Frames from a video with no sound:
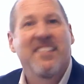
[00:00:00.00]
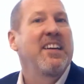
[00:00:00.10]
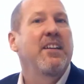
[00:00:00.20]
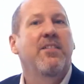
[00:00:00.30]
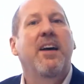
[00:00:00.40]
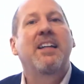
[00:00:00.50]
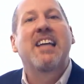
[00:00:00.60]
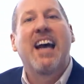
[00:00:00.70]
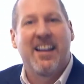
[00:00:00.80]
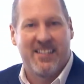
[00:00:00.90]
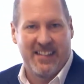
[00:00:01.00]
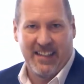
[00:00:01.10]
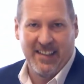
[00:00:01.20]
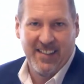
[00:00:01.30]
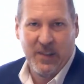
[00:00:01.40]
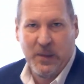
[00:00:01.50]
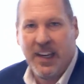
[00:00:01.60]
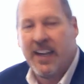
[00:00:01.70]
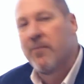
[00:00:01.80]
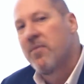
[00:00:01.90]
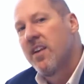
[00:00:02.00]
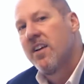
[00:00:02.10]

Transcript: It's fantastic, okay?